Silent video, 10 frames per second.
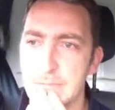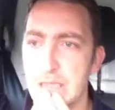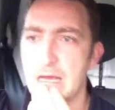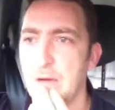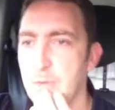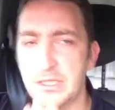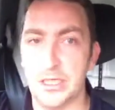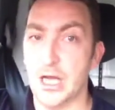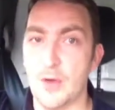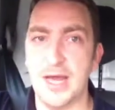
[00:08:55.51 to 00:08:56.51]
You know, we
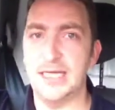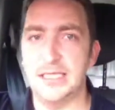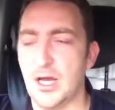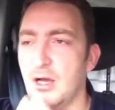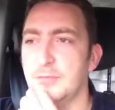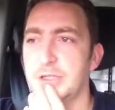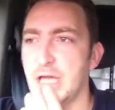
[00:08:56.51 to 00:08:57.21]
could go anytime.